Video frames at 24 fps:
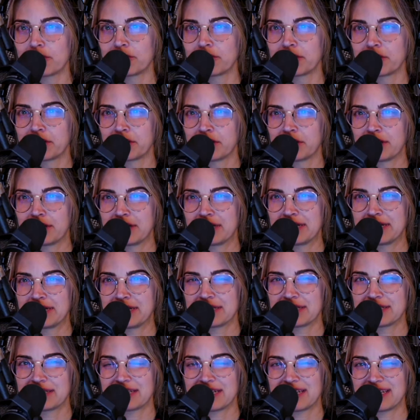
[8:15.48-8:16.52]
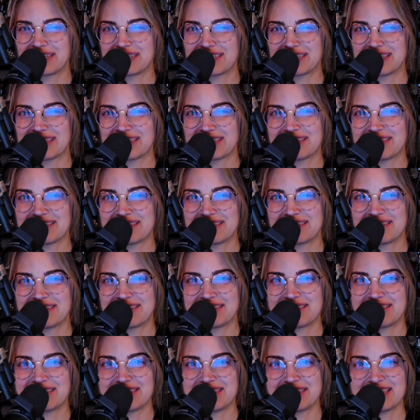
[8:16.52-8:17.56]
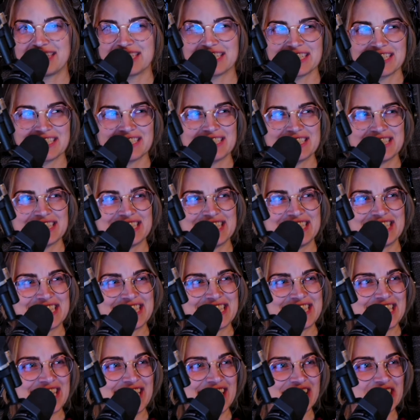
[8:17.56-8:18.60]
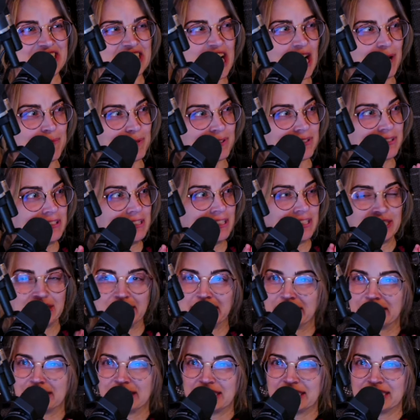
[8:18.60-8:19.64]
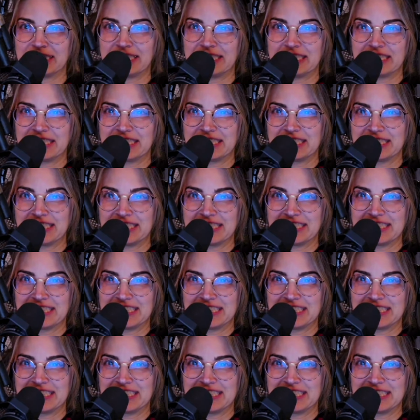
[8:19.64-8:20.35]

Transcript: Jump in. Sammy. The si Sistine Chapel? So close.